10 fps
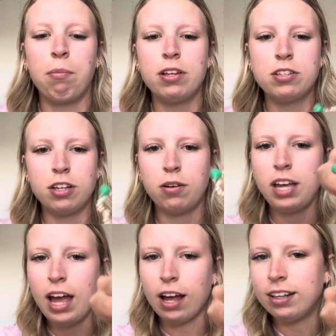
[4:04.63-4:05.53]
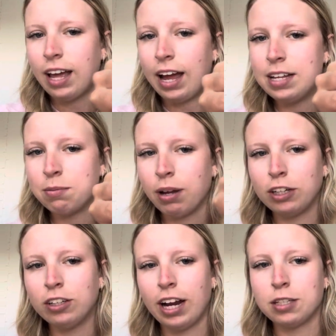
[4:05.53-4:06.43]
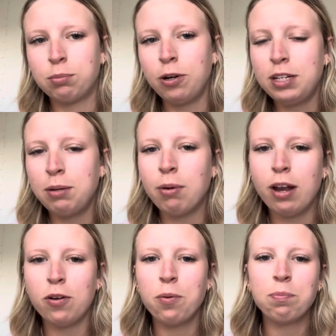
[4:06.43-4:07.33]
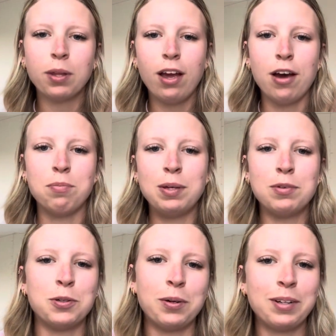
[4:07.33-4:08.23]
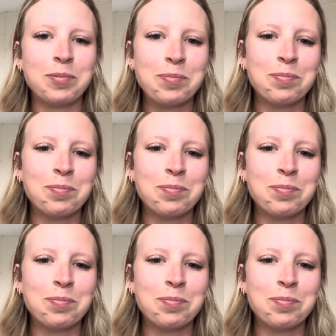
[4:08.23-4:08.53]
So yeah, that is my CRAS protein model. Hope you enjoyed.